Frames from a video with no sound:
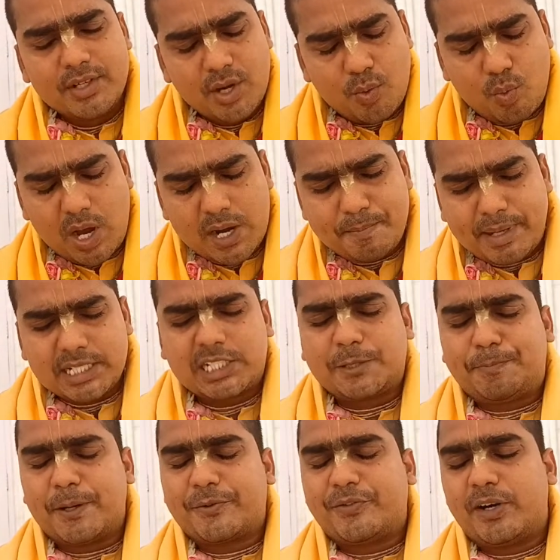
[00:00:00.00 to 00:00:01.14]
one must
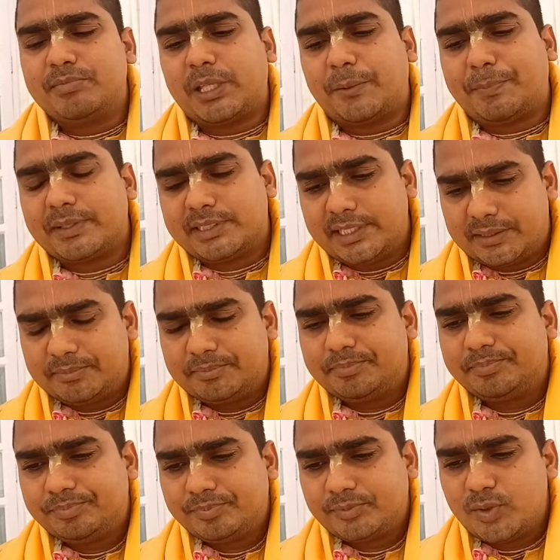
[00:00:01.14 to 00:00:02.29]
perform tapasya.
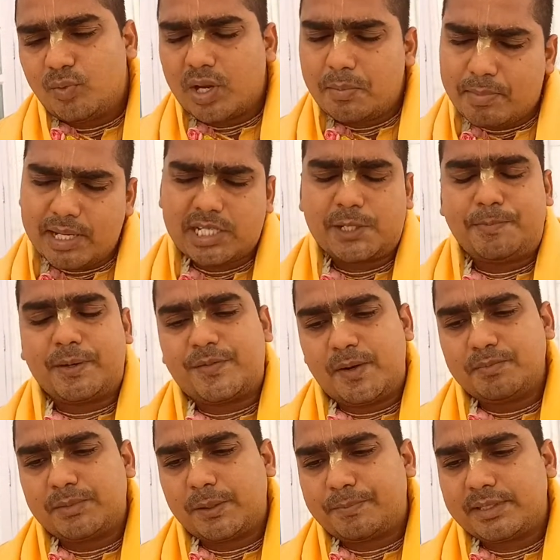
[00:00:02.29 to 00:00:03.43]
One must perform
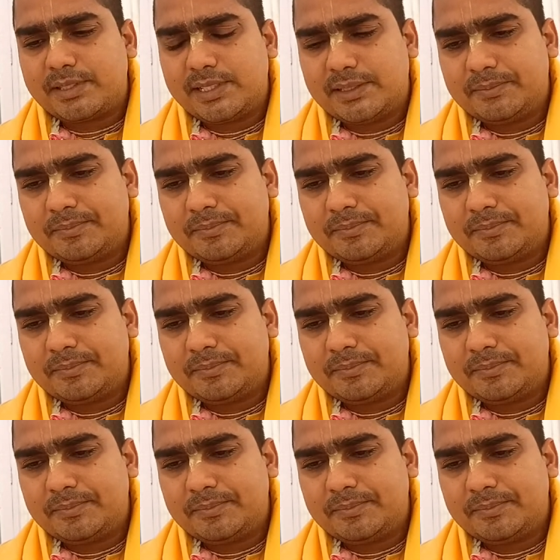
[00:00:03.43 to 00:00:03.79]
tapasya.